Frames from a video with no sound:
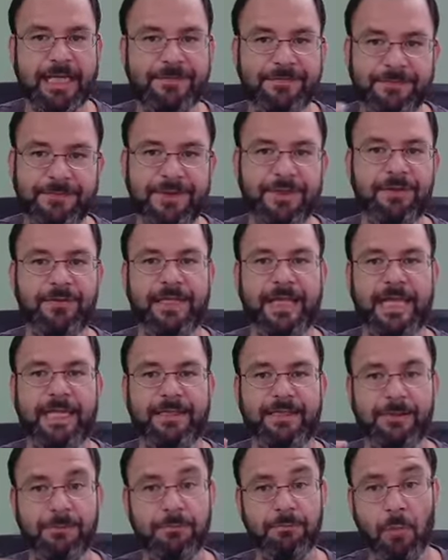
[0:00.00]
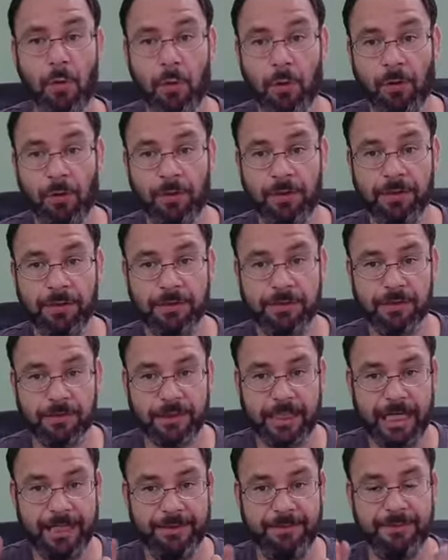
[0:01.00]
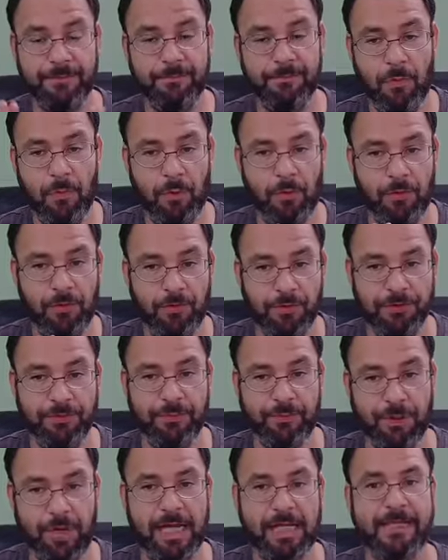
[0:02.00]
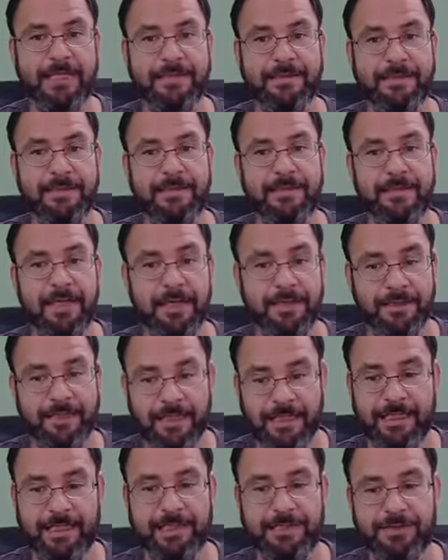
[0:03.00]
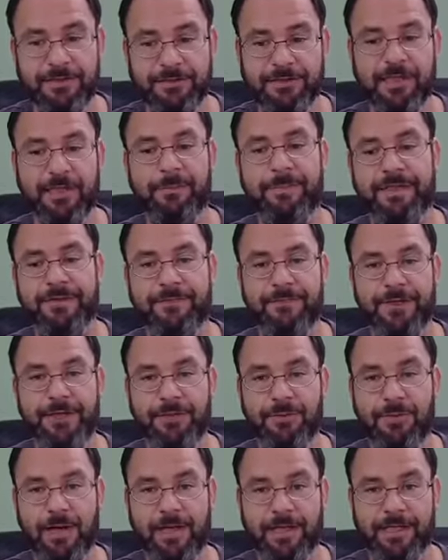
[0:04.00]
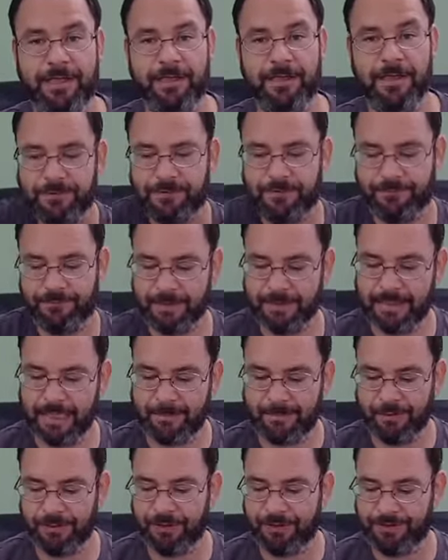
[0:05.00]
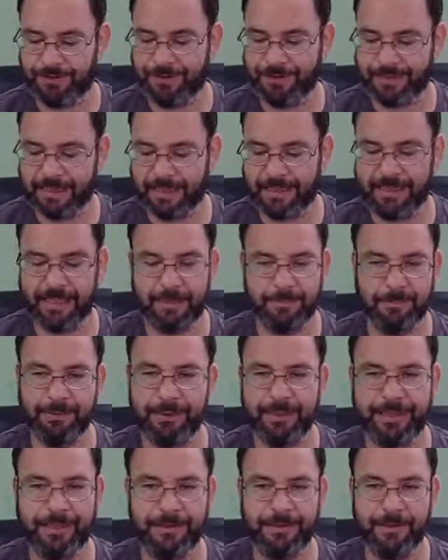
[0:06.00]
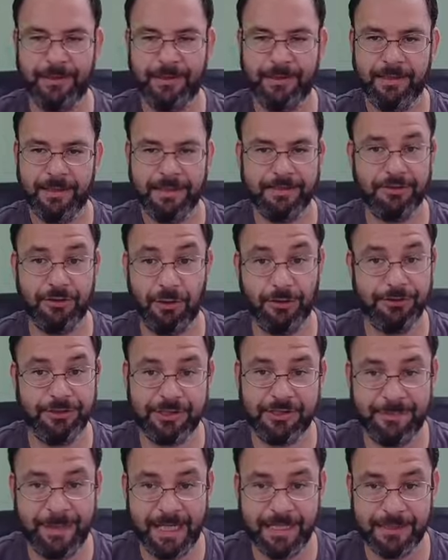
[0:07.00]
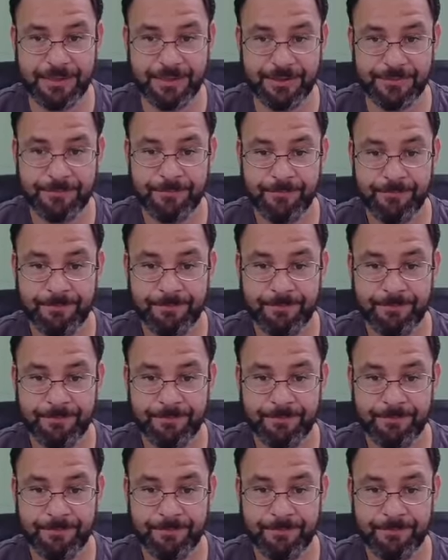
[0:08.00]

feel that the more you practice this, the easier it's going to be for you out here. Now, so for example, another thing that I kind of put here is learn Spanish.